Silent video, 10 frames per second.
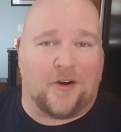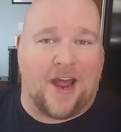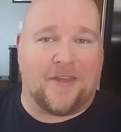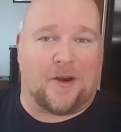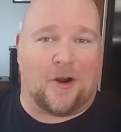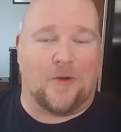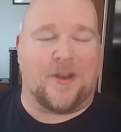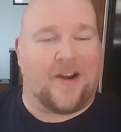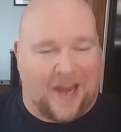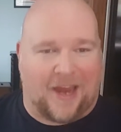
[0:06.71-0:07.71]
there, hi there, ho
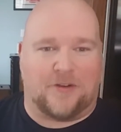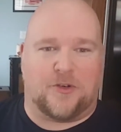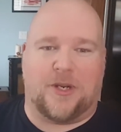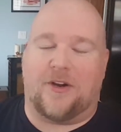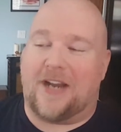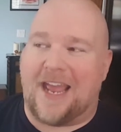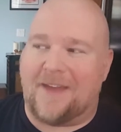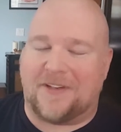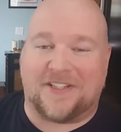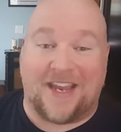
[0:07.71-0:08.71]
there, Andrew here, and I
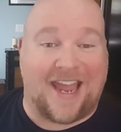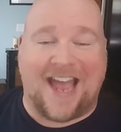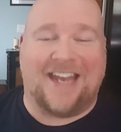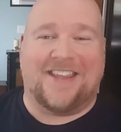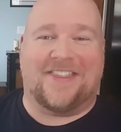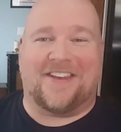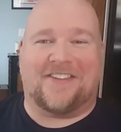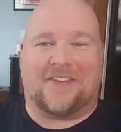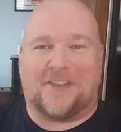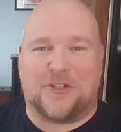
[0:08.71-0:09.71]
have to say, I didn't
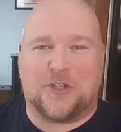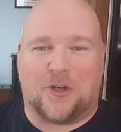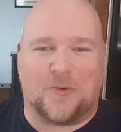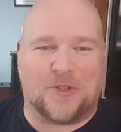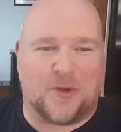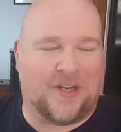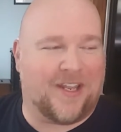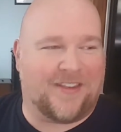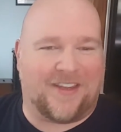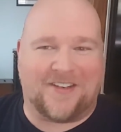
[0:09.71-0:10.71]
think that this shirt was going to
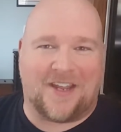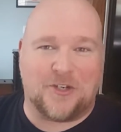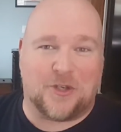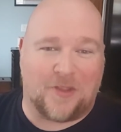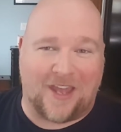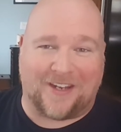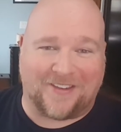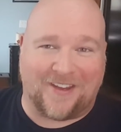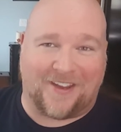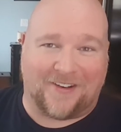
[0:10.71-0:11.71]
get the attention that
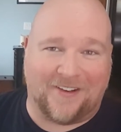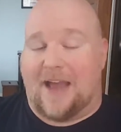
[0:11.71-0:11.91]
it did.